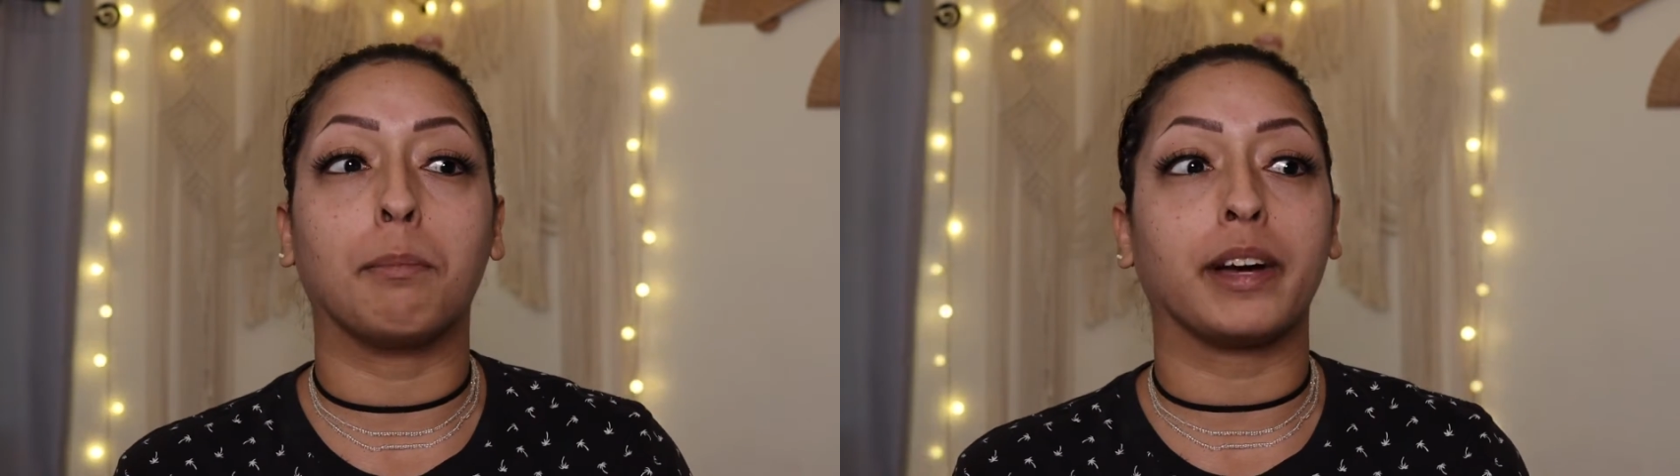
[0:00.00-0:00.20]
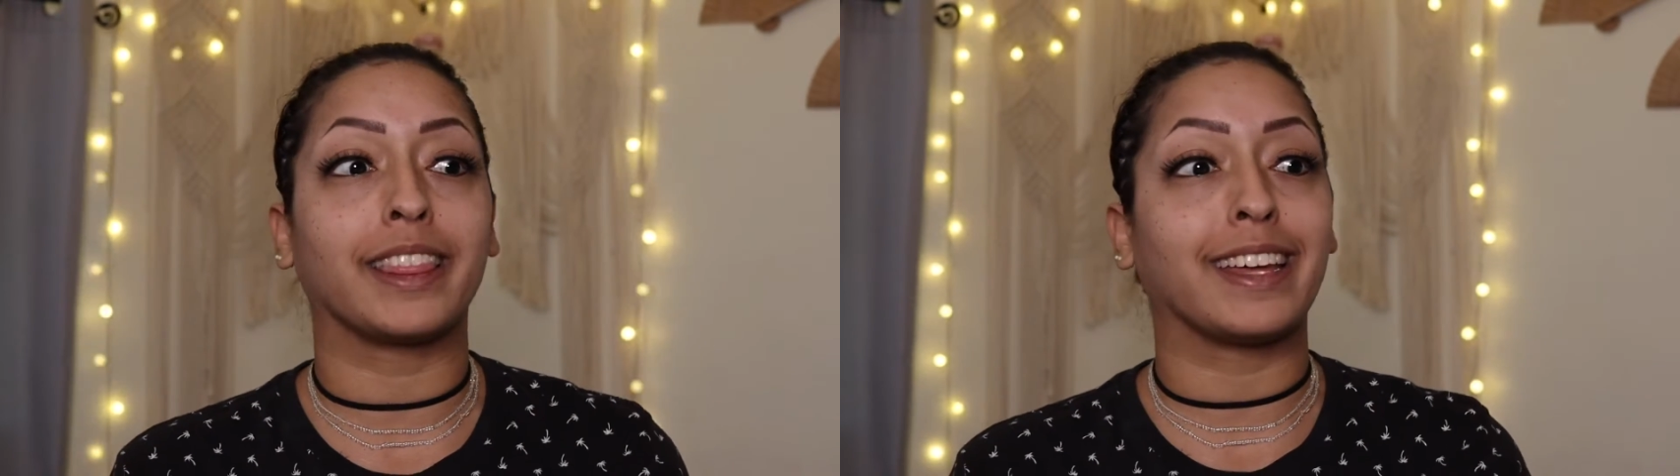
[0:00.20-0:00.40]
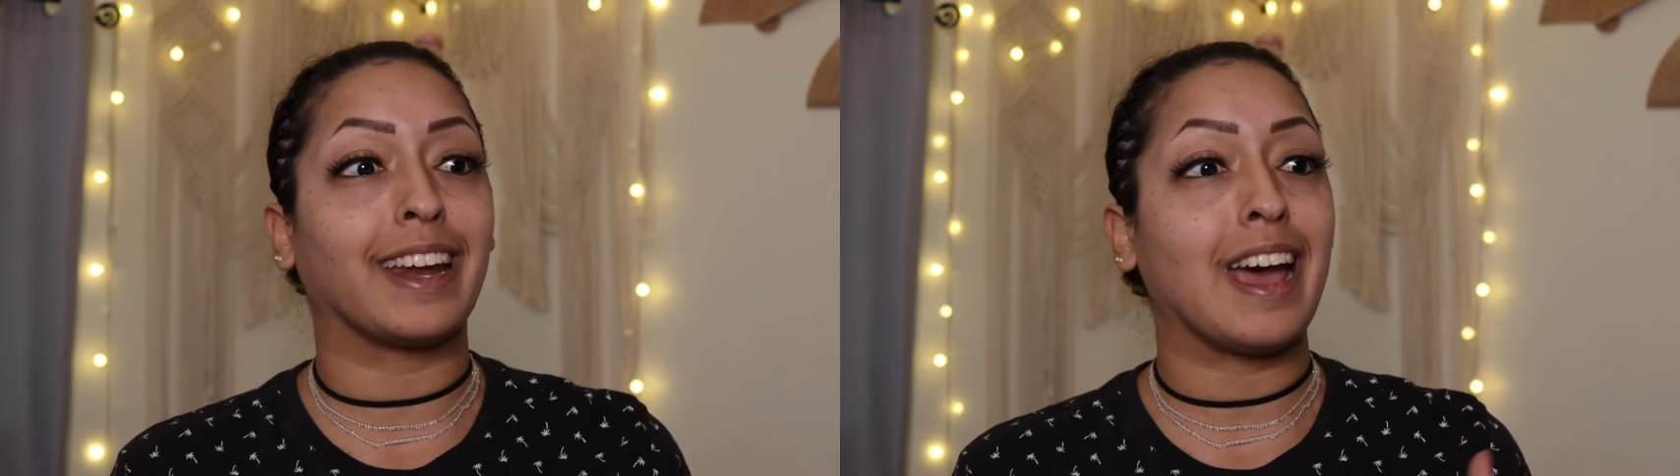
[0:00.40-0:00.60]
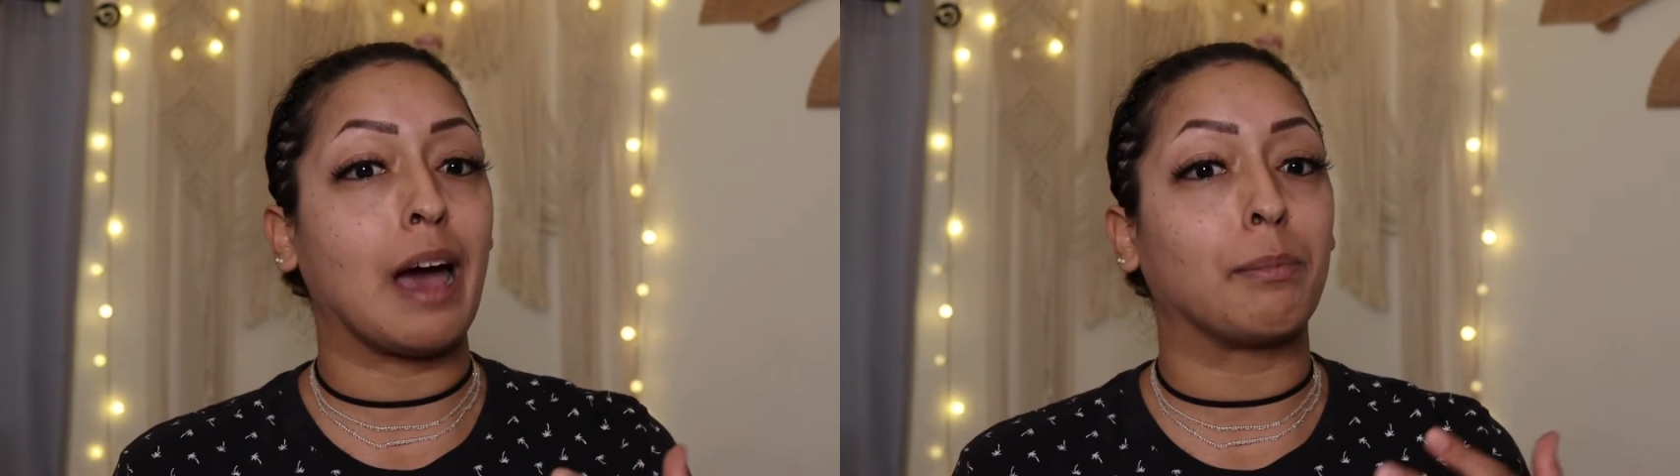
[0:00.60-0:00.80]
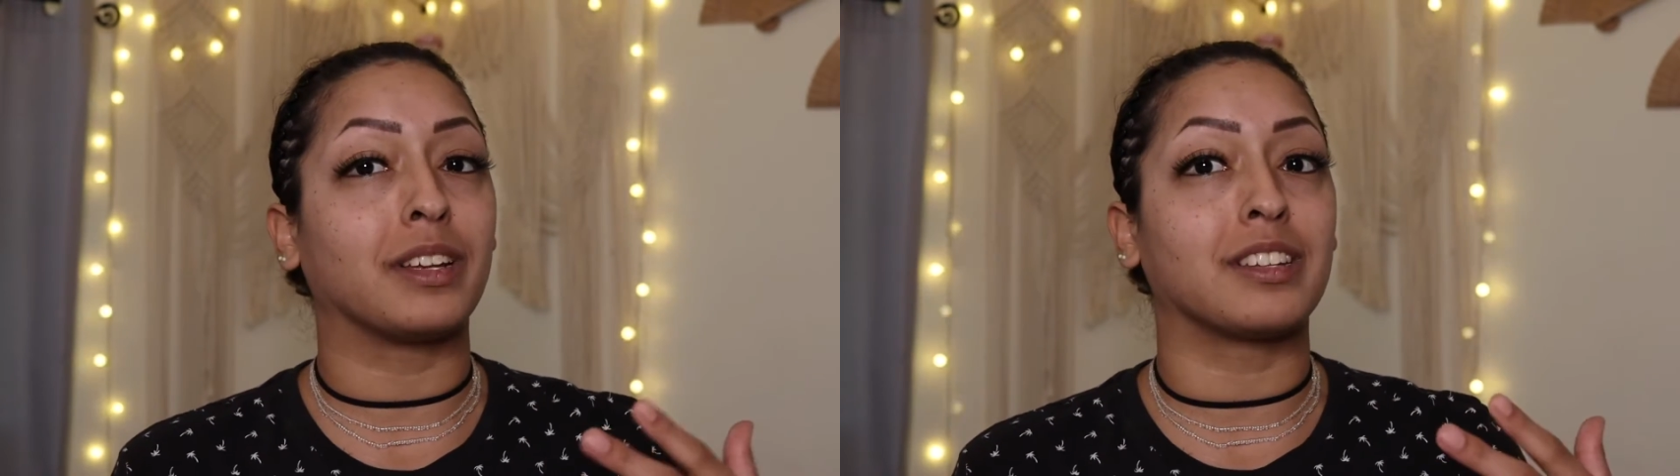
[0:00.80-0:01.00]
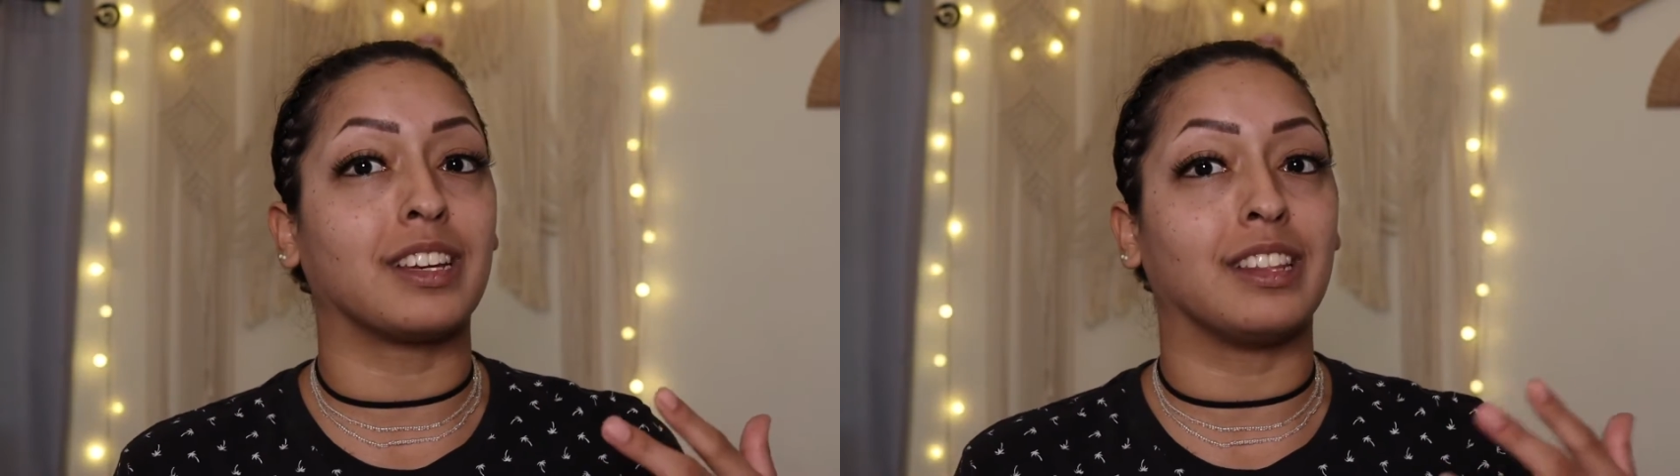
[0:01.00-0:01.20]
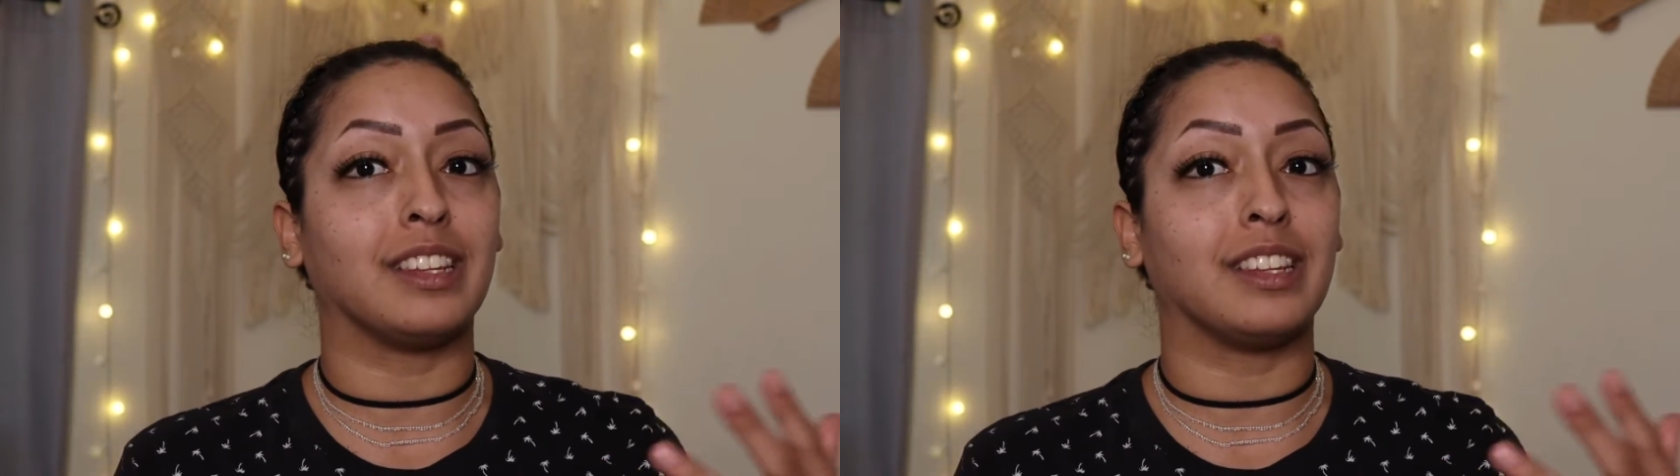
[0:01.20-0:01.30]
but that happened in